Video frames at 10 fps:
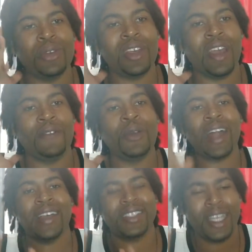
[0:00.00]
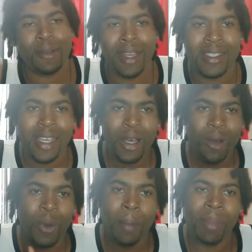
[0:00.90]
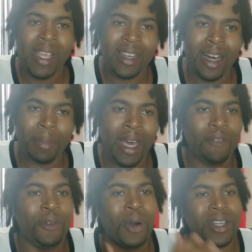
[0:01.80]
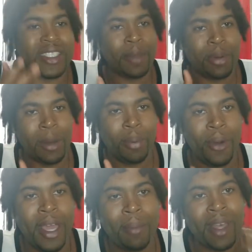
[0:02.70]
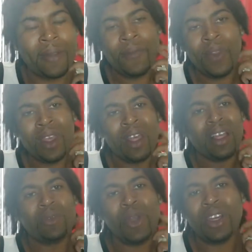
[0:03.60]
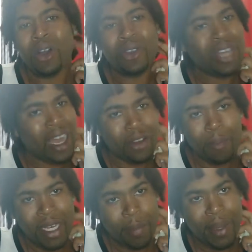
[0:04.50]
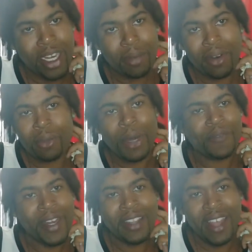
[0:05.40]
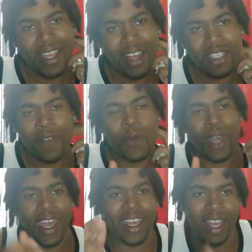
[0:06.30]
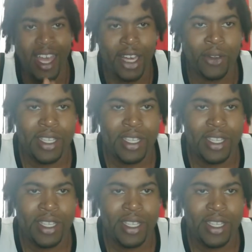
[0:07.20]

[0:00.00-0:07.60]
if you're not serious with meeting up for a simple appointment, we know you're not gonna be dependable with anything else. If you can't handle the